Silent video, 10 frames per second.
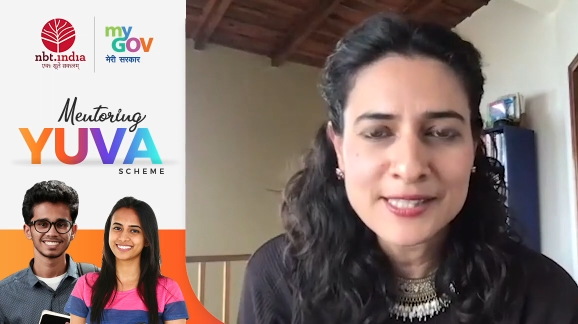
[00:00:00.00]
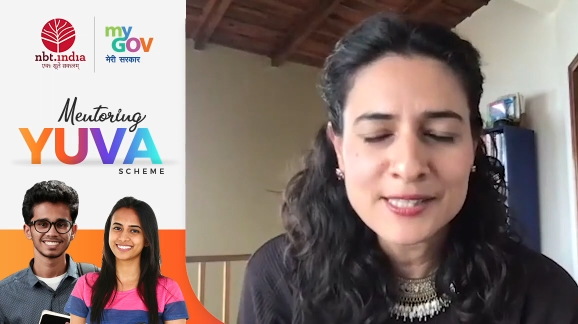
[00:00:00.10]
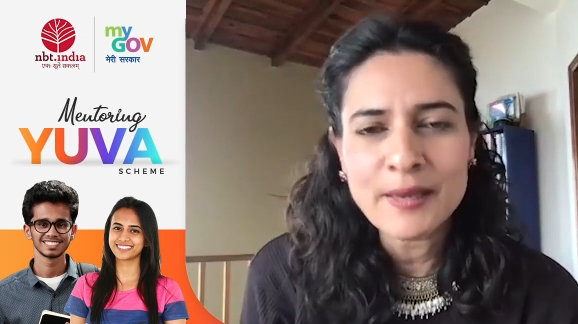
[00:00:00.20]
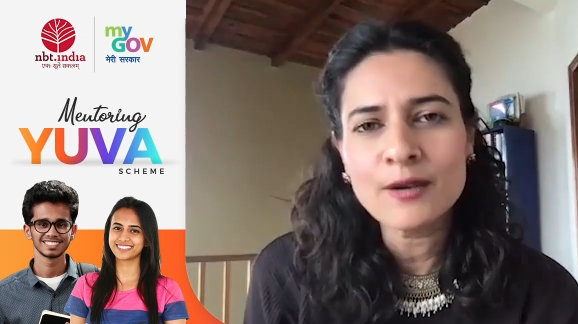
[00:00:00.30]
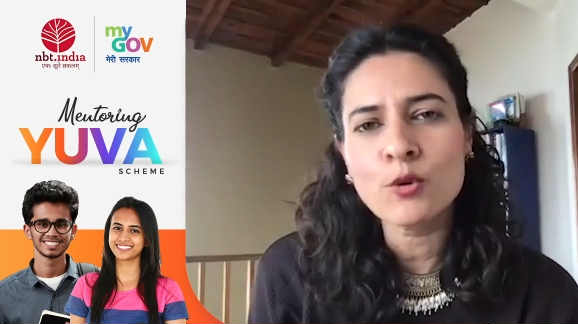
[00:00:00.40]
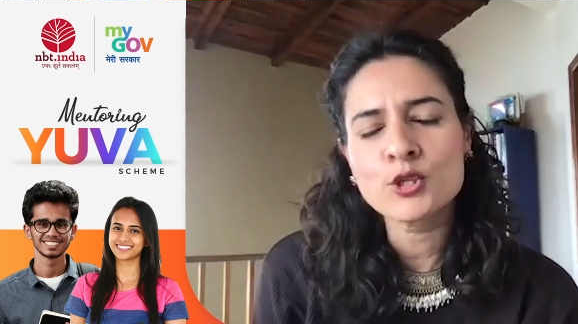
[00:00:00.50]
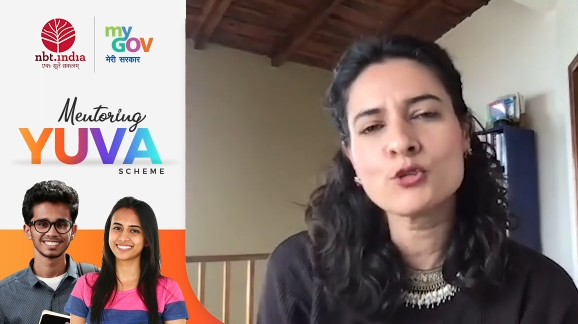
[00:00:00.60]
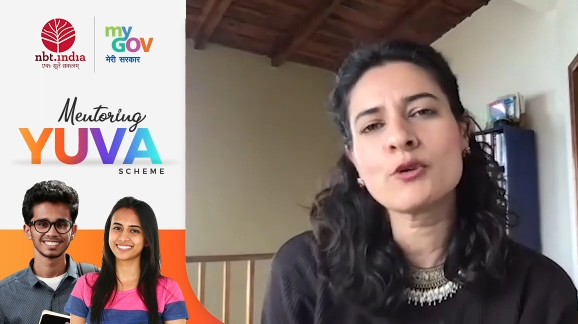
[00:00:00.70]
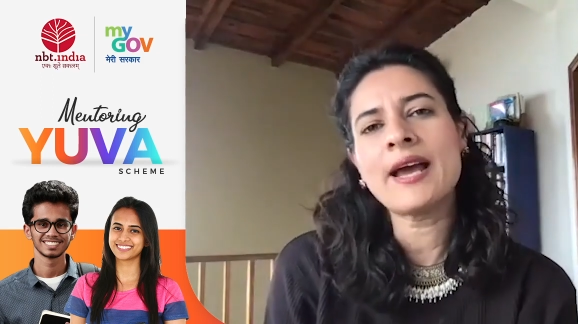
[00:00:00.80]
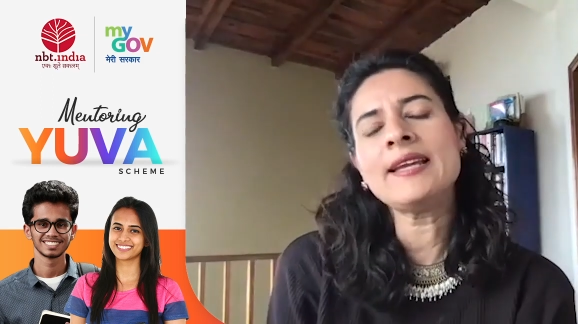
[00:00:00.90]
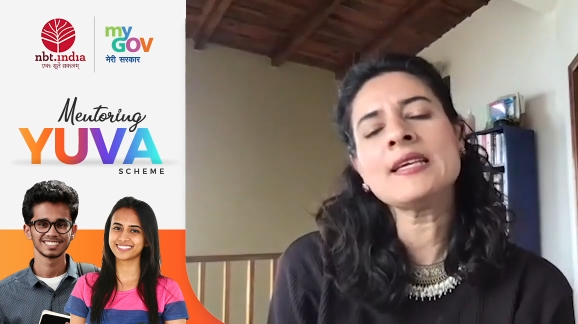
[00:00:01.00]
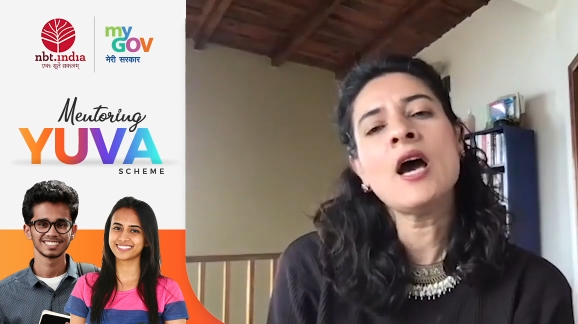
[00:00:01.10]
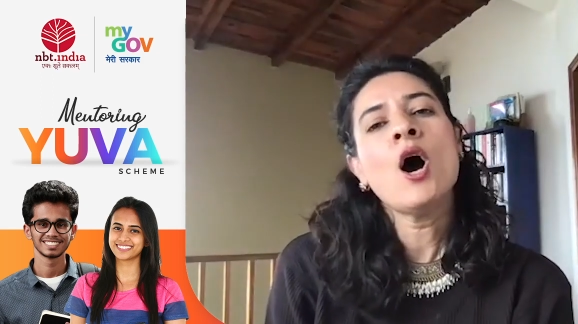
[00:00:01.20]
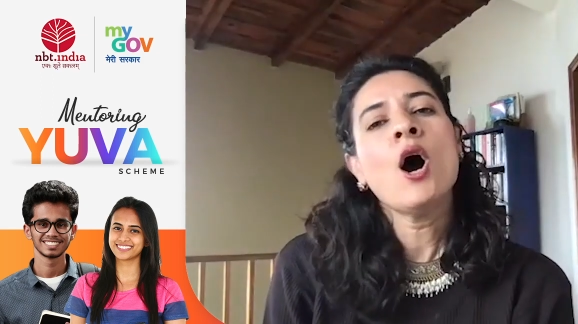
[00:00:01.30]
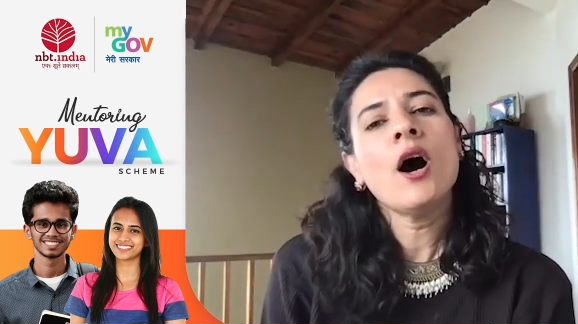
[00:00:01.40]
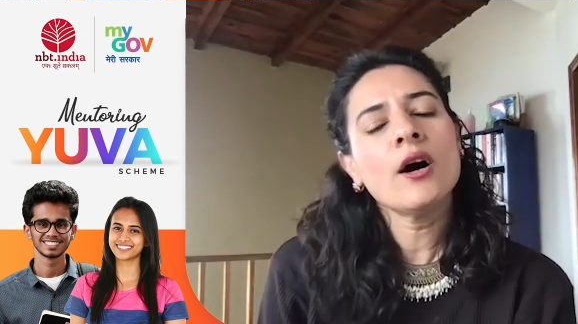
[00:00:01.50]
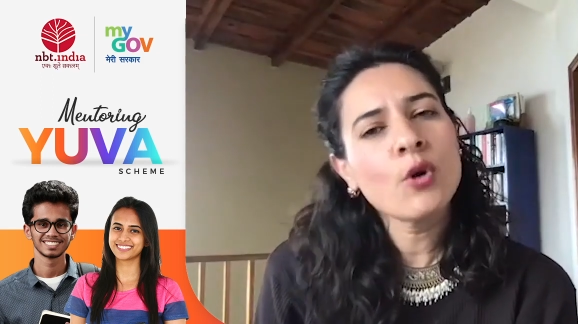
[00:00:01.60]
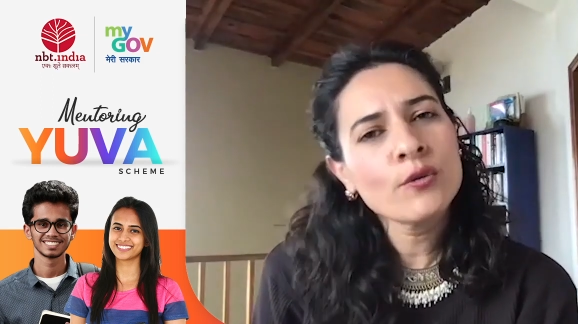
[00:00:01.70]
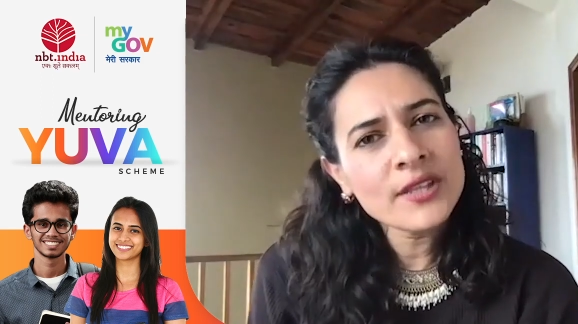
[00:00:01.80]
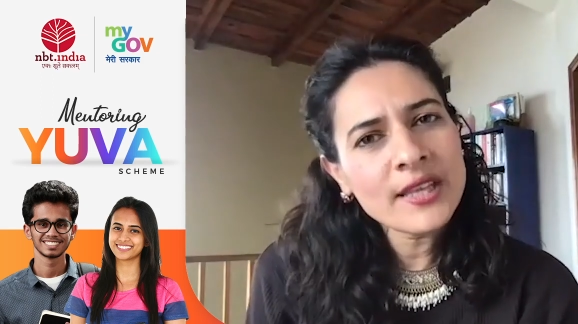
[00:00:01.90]
Speaker 1: smell what you write.
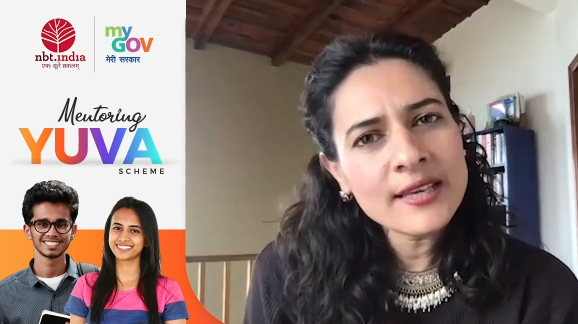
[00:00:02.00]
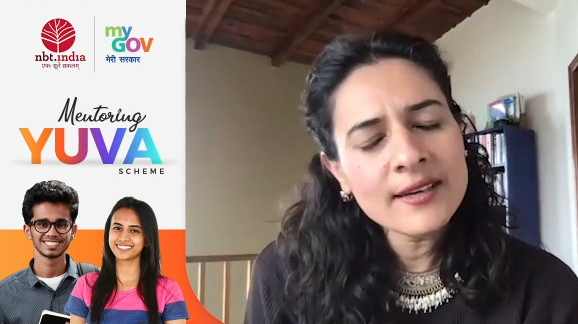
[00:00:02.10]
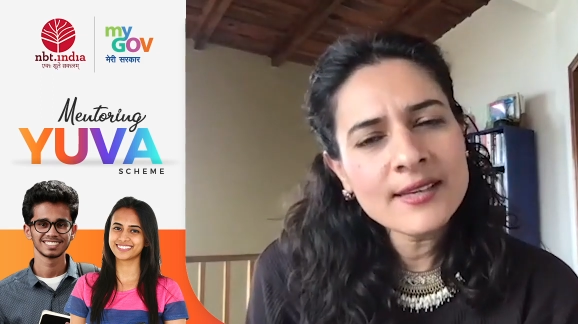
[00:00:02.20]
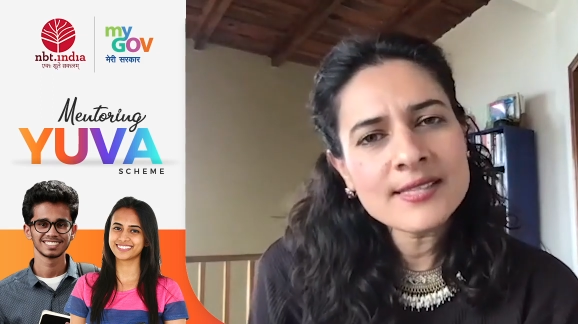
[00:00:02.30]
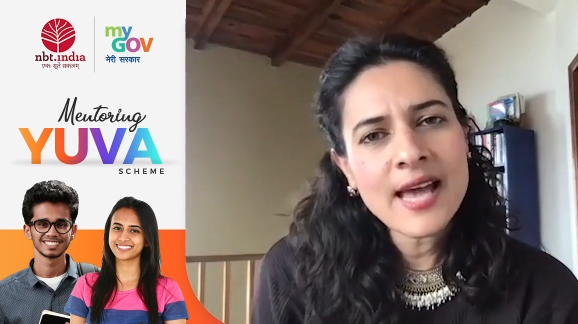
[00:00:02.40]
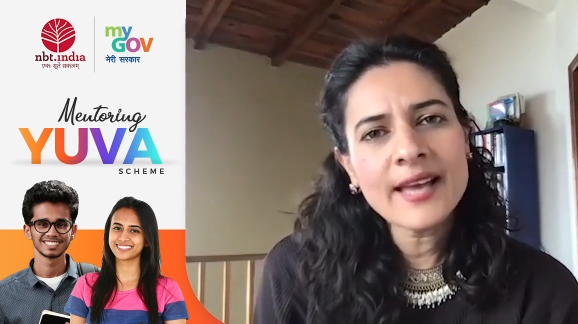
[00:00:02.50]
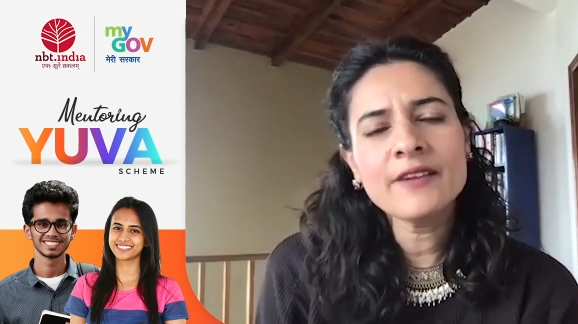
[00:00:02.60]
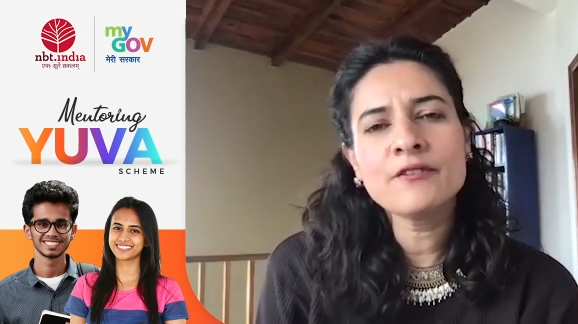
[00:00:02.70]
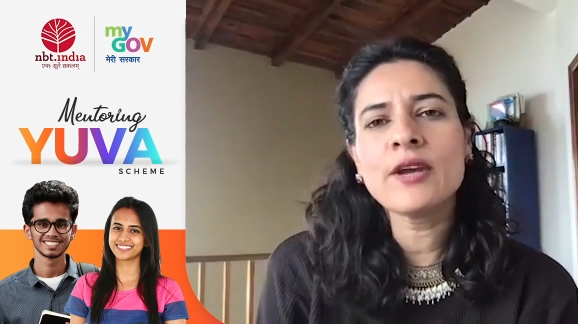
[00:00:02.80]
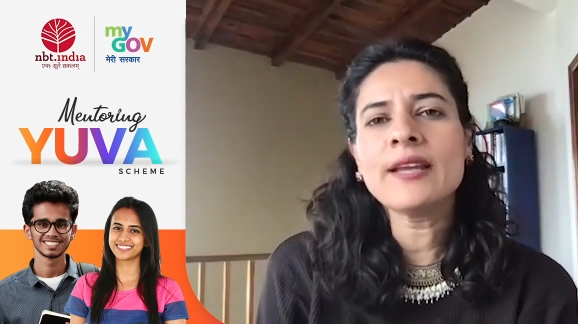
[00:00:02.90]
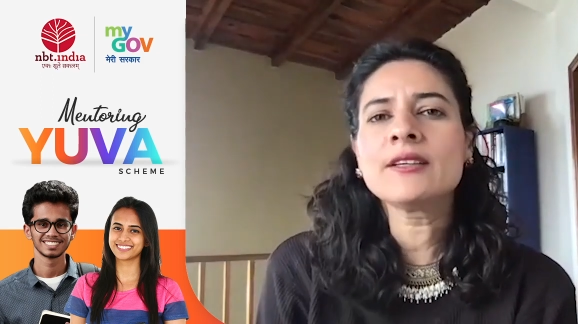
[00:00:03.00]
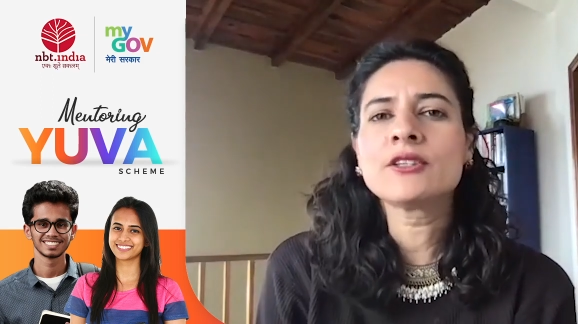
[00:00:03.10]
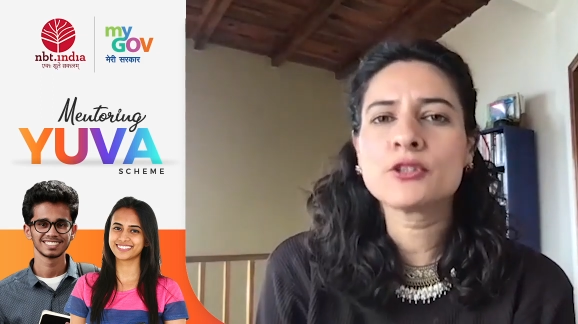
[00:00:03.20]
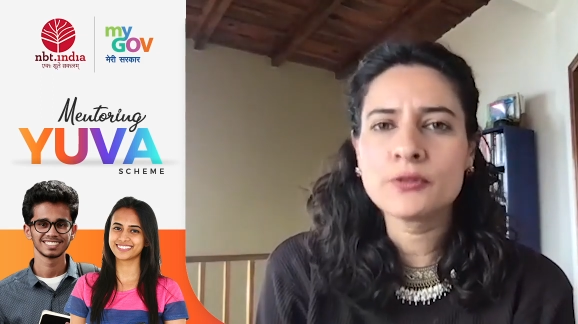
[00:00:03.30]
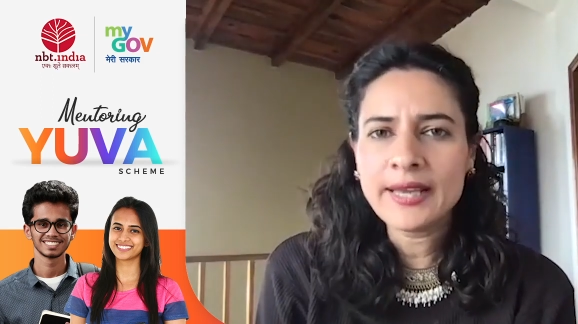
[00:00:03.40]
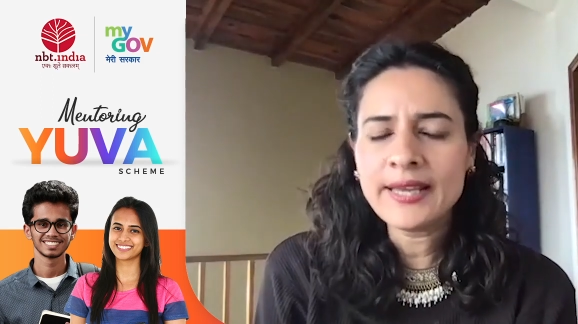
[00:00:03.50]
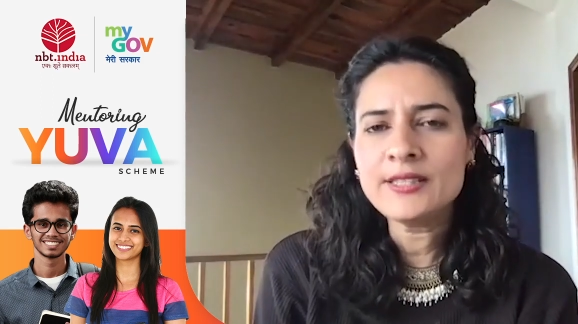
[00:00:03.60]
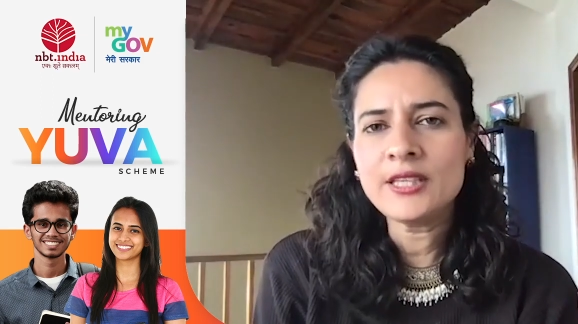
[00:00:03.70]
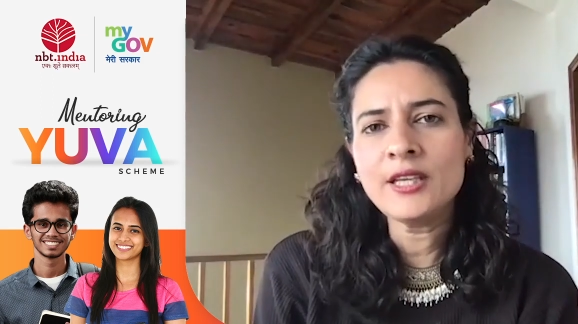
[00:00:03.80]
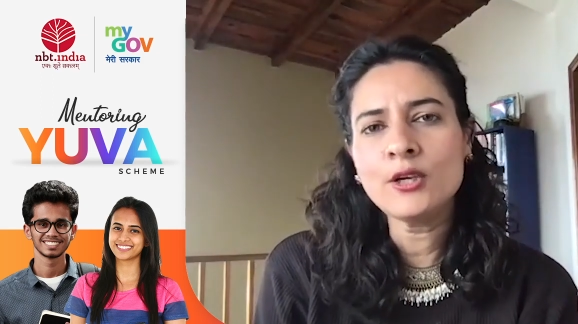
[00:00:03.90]
Over the years, I have read a
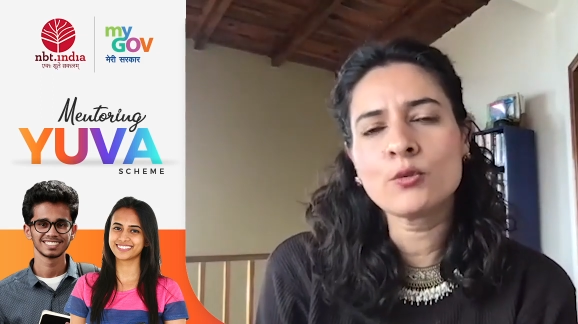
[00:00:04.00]
great deal of